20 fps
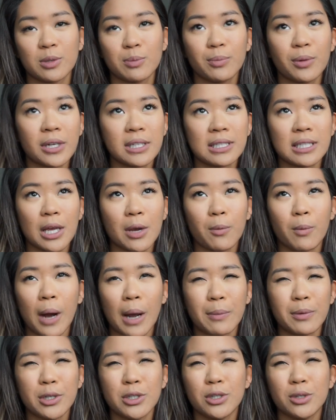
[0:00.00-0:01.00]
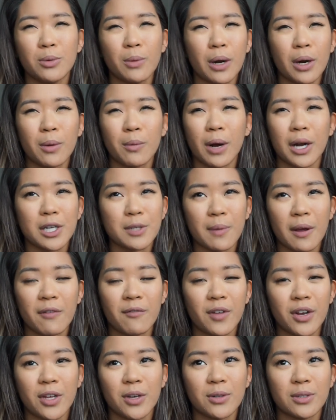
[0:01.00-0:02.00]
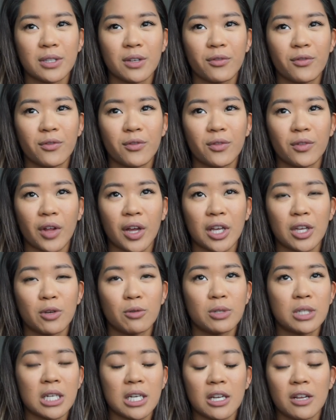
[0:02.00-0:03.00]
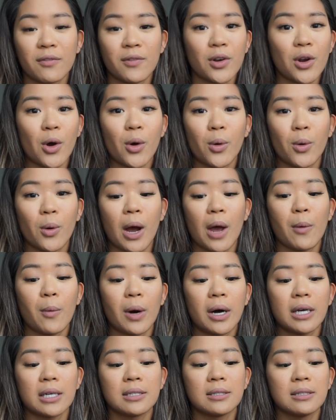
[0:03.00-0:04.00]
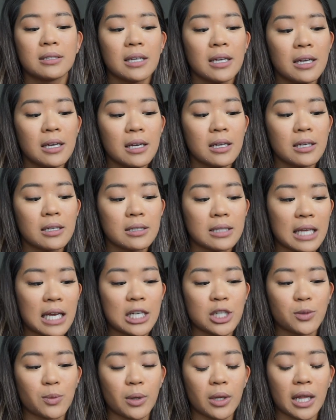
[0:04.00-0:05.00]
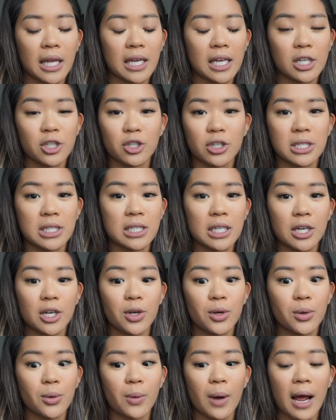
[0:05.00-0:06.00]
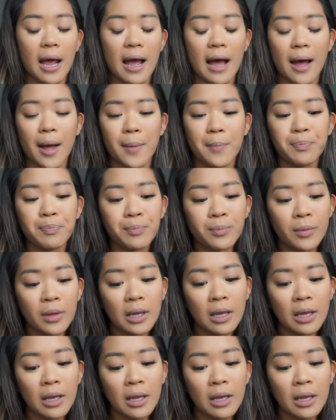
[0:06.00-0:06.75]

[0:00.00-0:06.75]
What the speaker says: Plus, like, why would you want to watch my videos if like you didn't even know who I was / were like interested in who I am?